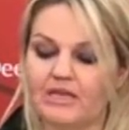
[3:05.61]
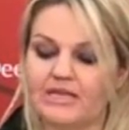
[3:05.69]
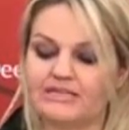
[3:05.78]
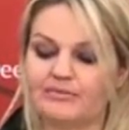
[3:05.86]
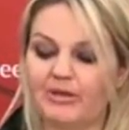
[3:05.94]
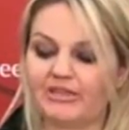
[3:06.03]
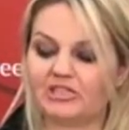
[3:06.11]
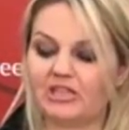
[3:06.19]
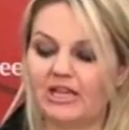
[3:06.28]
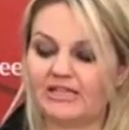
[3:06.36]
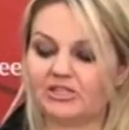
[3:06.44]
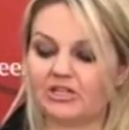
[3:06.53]

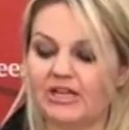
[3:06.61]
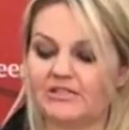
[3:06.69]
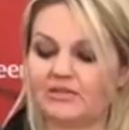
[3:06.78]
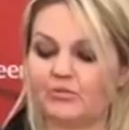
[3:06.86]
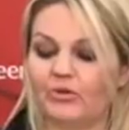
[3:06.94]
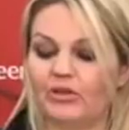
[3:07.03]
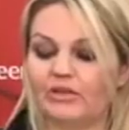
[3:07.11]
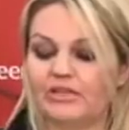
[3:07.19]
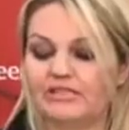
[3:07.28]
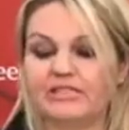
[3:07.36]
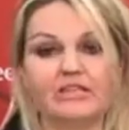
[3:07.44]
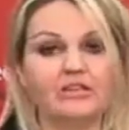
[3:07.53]
Specialized transit will
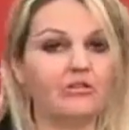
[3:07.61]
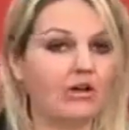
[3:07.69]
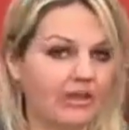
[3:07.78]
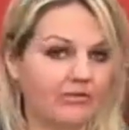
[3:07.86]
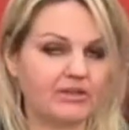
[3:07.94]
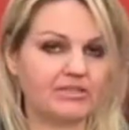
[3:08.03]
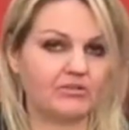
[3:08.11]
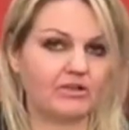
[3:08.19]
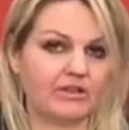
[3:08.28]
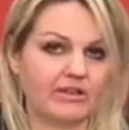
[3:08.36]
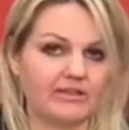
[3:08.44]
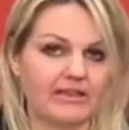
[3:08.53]
continue, otherwise known
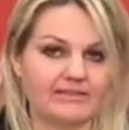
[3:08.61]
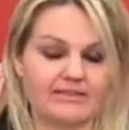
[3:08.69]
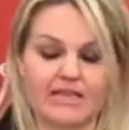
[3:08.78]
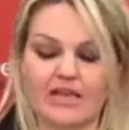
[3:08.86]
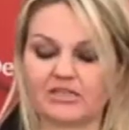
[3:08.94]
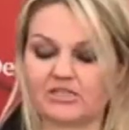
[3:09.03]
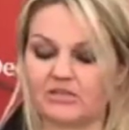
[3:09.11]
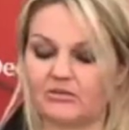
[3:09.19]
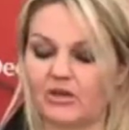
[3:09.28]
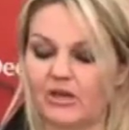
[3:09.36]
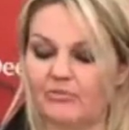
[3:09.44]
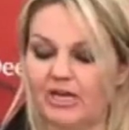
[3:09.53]
as the, as the action
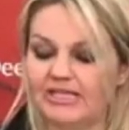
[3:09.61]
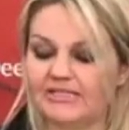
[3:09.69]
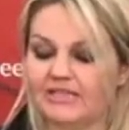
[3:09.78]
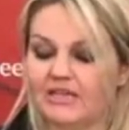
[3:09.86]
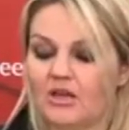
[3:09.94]
bus,